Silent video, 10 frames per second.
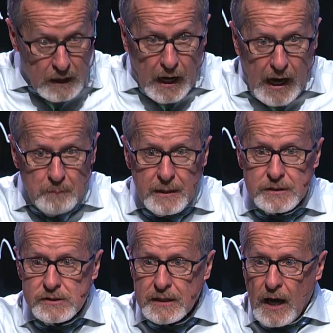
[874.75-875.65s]
I'm
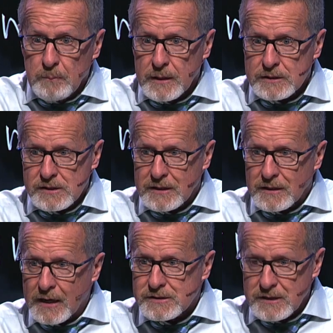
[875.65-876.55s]
listening,
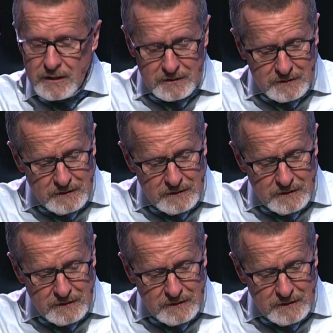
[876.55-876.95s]
I said.